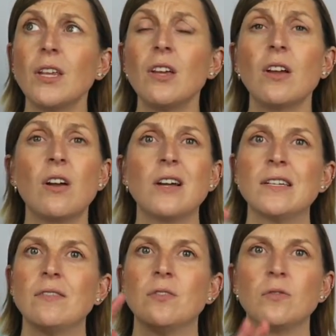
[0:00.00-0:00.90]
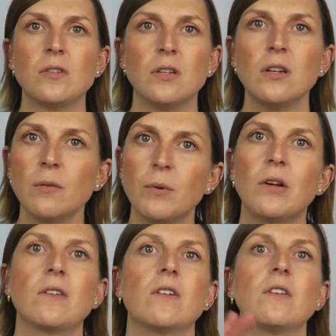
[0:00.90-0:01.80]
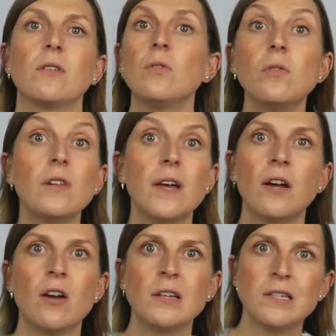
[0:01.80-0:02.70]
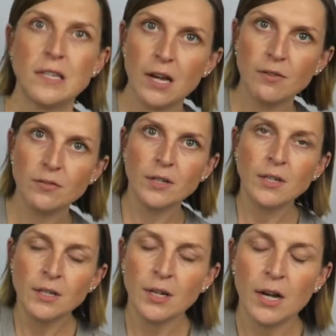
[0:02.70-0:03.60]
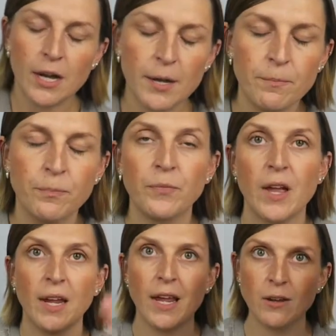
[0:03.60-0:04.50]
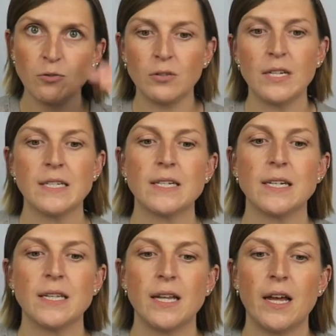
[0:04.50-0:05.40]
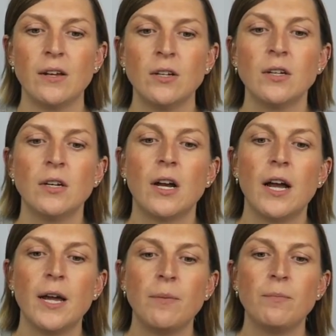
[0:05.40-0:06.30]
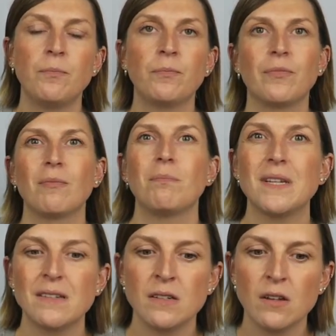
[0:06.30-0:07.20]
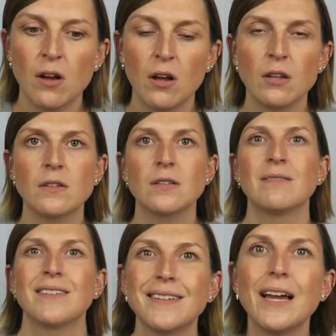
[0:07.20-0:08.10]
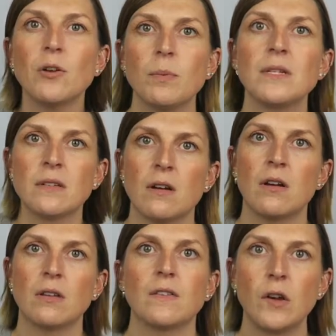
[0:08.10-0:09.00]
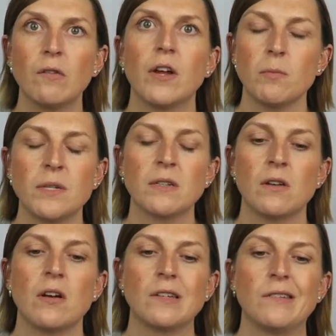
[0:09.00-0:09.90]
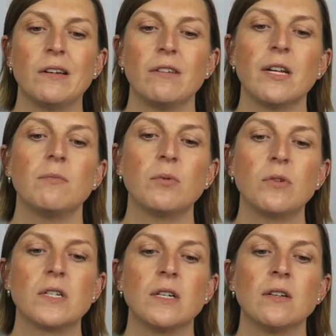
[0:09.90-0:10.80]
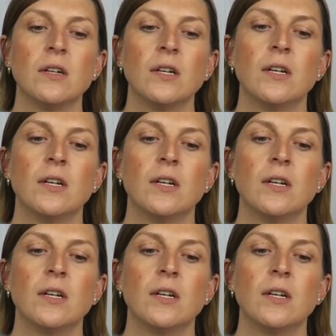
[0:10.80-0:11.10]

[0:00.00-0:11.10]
You can kind of order lookbooks, you can do all of that kind of stuff, and get it all listed in there. Business cards, get your business cards, don't forget your business cards, really important.